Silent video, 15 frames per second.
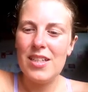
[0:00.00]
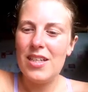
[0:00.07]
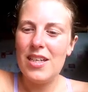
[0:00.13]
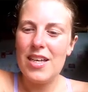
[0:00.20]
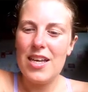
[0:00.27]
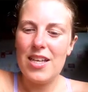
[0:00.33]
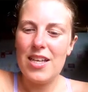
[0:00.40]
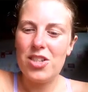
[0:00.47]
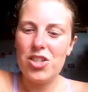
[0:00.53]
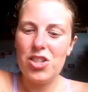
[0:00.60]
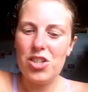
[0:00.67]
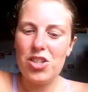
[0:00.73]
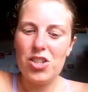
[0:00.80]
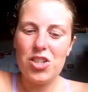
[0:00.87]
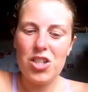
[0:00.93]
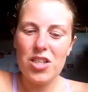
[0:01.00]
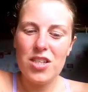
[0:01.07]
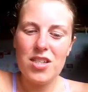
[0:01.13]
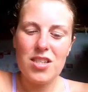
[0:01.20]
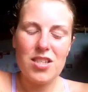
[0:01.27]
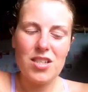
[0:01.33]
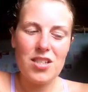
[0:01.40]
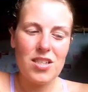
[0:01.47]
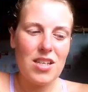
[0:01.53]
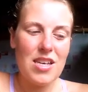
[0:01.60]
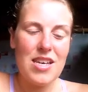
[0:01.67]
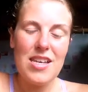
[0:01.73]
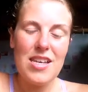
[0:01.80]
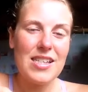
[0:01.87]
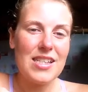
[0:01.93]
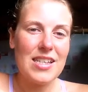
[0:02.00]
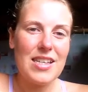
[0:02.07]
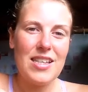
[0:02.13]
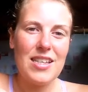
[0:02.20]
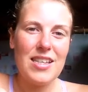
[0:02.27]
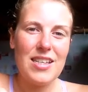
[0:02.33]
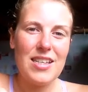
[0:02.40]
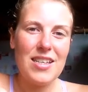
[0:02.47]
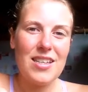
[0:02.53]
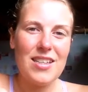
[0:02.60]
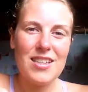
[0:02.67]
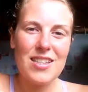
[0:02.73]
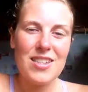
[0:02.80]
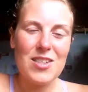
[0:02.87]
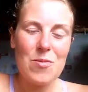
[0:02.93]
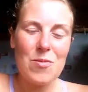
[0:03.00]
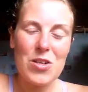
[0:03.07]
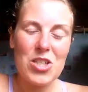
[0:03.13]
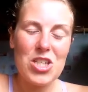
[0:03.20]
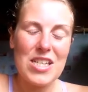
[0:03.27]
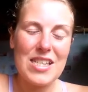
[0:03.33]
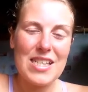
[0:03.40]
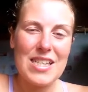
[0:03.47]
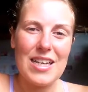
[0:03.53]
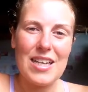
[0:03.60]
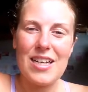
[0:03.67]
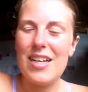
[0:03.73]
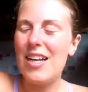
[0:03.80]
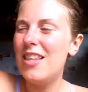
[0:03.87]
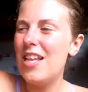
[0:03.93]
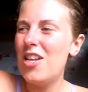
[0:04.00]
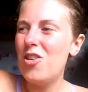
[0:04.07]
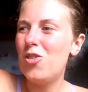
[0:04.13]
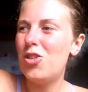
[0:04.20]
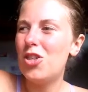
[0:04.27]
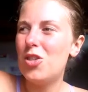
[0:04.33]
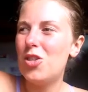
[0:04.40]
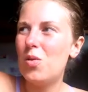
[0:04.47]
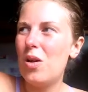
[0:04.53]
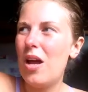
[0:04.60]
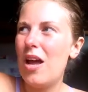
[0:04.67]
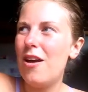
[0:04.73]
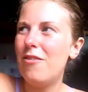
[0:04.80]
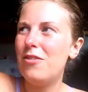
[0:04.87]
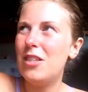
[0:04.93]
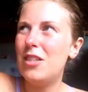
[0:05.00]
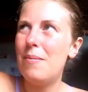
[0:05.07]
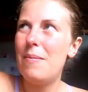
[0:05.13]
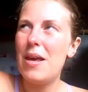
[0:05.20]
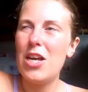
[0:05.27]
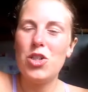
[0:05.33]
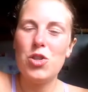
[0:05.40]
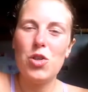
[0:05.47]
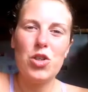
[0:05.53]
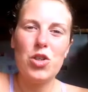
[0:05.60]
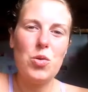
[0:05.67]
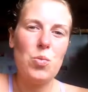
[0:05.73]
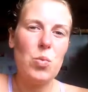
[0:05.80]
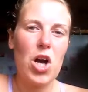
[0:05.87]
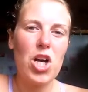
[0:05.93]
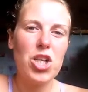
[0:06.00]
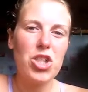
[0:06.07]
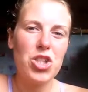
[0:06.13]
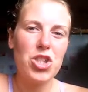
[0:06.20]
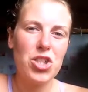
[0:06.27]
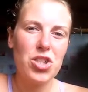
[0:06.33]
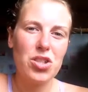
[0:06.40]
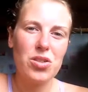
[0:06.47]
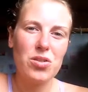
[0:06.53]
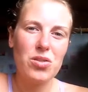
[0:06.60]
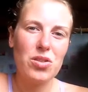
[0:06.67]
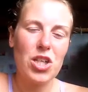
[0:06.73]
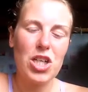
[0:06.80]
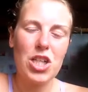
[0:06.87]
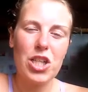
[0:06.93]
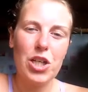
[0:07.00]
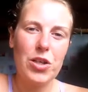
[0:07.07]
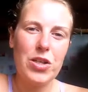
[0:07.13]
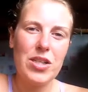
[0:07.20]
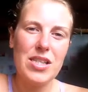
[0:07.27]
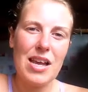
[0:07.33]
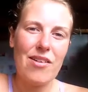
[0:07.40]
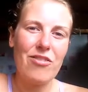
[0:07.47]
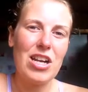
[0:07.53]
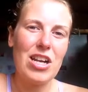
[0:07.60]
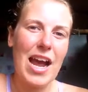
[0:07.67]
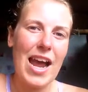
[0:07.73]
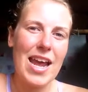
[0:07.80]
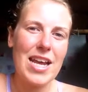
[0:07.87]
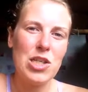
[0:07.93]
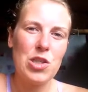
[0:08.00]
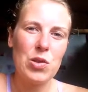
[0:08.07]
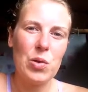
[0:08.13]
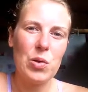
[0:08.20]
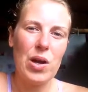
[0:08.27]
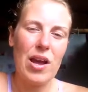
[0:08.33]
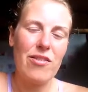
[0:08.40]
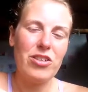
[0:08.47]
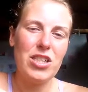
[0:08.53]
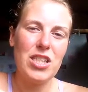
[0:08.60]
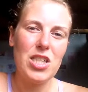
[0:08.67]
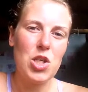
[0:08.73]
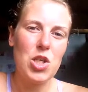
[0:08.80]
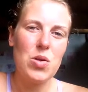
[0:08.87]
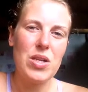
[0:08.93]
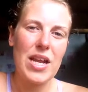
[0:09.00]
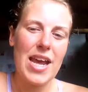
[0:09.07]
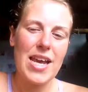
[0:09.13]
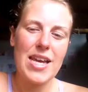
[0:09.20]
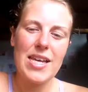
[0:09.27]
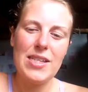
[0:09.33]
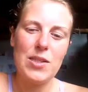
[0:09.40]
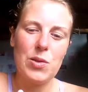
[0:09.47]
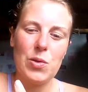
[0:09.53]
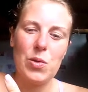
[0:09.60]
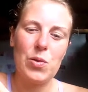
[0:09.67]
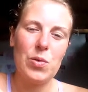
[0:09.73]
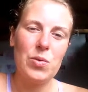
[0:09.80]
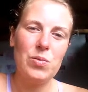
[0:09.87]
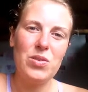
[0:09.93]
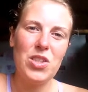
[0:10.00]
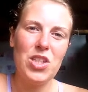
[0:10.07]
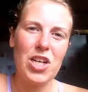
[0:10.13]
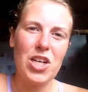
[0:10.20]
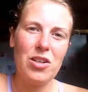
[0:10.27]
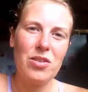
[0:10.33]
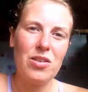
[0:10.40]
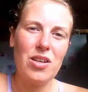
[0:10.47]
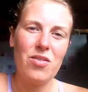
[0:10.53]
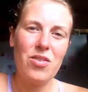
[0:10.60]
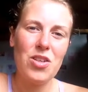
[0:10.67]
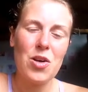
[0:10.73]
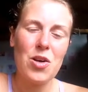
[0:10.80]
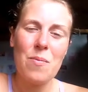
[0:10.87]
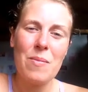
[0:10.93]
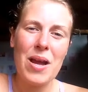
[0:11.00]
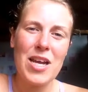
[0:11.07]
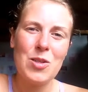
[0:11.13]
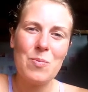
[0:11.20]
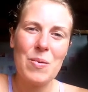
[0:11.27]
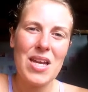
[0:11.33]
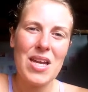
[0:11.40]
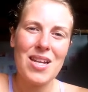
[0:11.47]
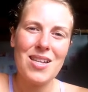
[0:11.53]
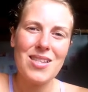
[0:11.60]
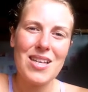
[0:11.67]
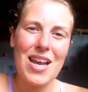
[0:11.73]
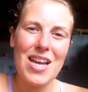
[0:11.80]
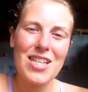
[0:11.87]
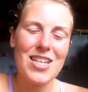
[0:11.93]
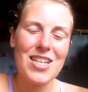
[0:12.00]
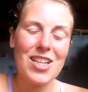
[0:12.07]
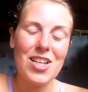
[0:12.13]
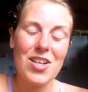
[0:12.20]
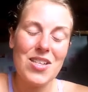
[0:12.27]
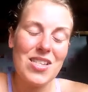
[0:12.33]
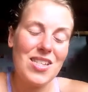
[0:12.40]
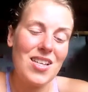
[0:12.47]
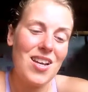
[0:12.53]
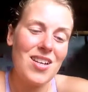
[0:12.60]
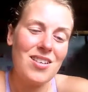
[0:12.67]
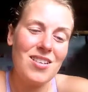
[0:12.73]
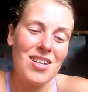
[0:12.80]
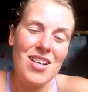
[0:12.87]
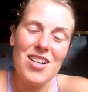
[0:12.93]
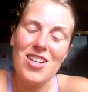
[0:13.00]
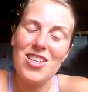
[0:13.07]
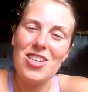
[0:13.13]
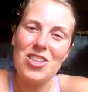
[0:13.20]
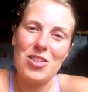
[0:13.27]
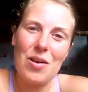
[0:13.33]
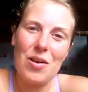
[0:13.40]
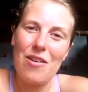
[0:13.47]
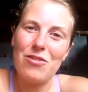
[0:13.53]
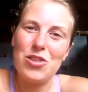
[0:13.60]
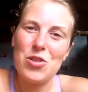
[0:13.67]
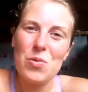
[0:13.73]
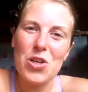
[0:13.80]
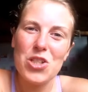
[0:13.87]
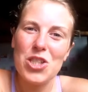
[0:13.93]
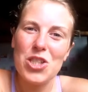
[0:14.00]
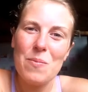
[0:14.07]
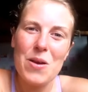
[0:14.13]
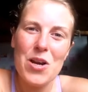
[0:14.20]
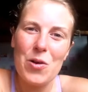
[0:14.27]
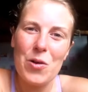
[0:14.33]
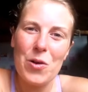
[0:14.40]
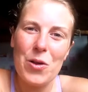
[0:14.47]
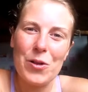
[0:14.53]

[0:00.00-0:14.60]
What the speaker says: It's just easy, so much easier. And then you just have to make sure you wash your clothes every night or every 2 days, or if you don't mind being in dirty clothes, then you don't have to wash them at all.